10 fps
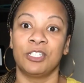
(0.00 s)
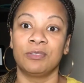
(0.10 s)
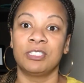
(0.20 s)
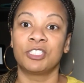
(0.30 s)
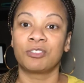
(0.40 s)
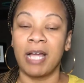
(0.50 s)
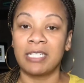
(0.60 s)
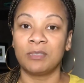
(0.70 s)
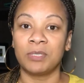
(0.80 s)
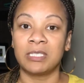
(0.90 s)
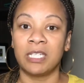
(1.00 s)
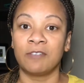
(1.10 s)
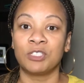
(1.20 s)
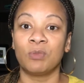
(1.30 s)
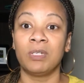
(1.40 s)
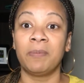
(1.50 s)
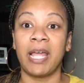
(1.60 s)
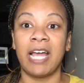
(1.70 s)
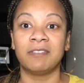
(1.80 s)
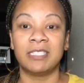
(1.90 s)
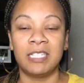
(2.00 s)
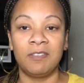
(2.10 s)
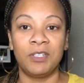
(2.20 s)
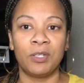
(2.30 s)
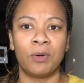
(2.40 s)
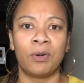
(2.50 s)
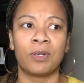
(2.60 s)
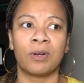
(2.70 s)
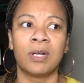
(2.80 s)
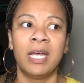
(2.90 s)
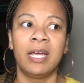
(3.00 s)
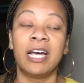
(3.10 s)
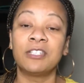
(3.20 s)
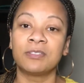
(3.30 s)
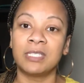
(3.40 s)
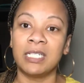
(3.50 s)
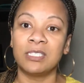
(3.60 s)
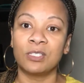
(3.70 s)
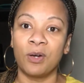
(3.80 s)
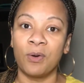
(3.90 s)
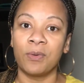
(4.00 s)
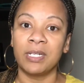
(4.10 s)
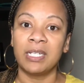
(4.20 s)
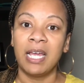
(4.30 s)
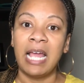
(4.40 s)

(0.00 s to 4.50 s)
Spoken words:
distracted with stuff. So we may have the TV on or other things going,